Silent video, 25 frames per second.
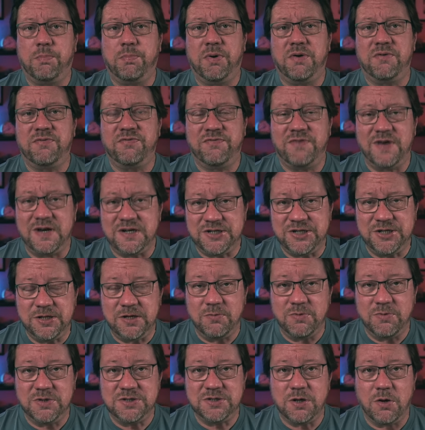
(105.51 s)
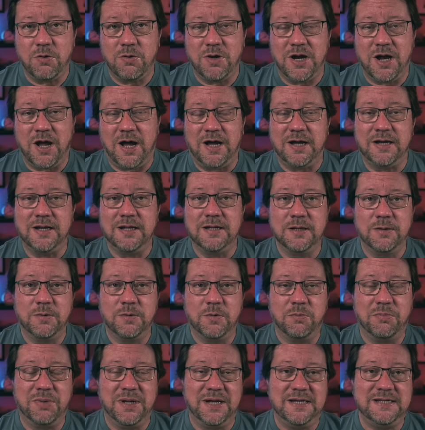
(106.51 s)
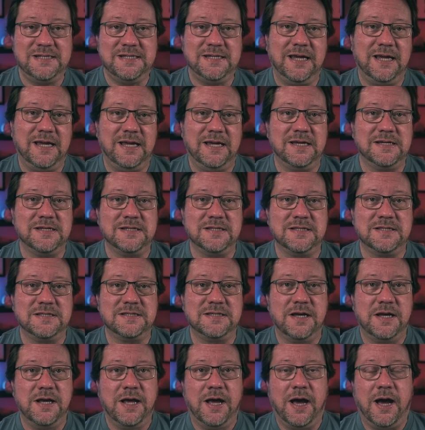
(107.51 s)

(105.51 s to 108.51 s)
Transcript: professionally, what's going on a little bit is